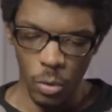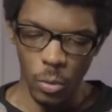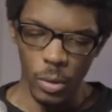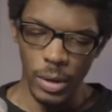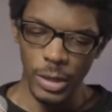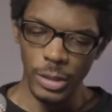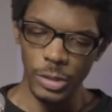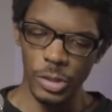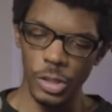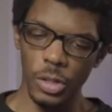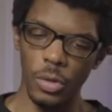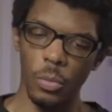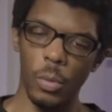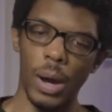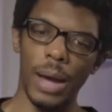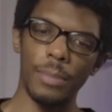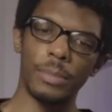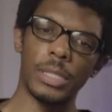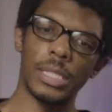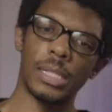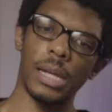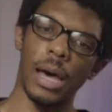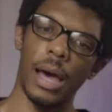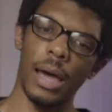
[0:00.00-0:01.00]
According to the
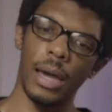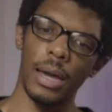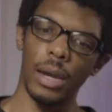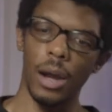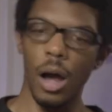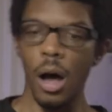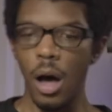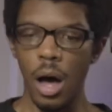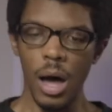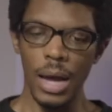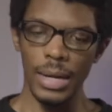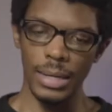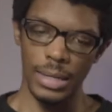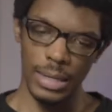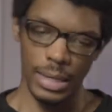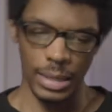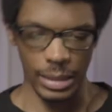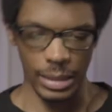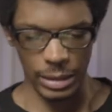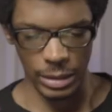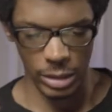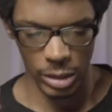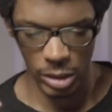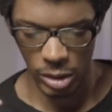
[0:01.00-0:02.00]
website, on
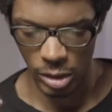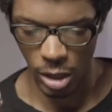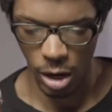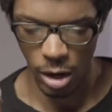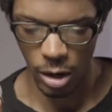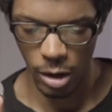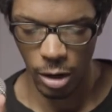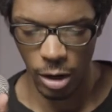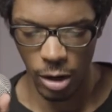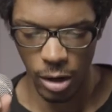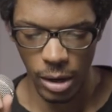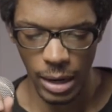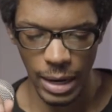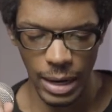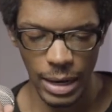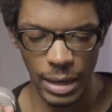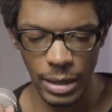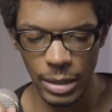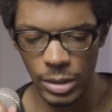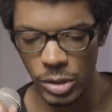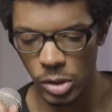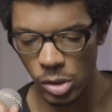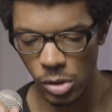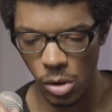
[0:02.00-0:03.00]
Kickstarter, it
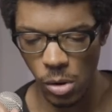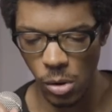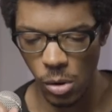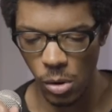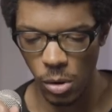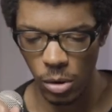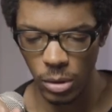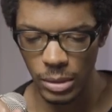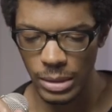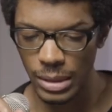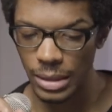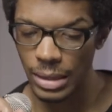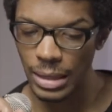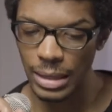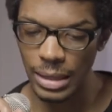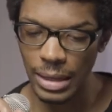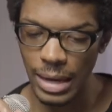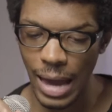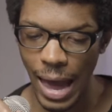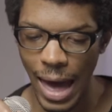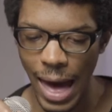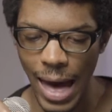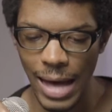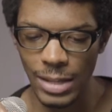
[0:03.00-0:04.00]
is called the
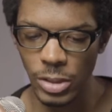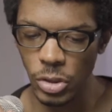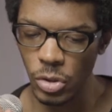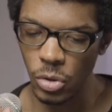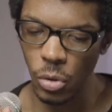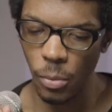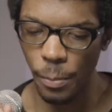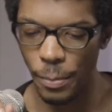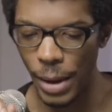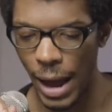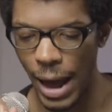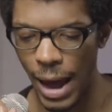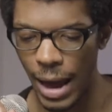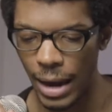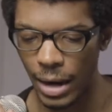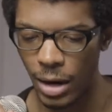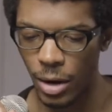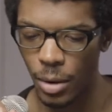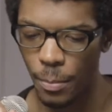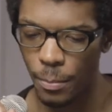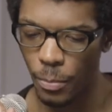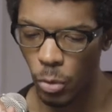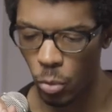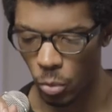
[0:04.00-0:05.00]
Hasselback
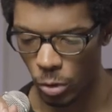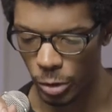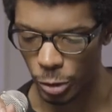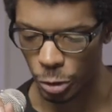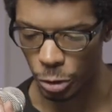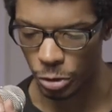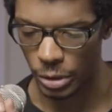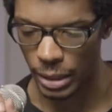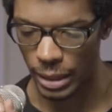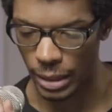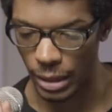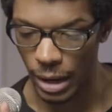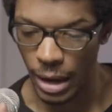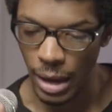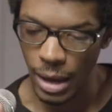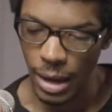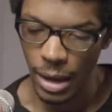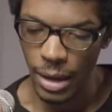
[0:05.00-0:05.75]
Portrait.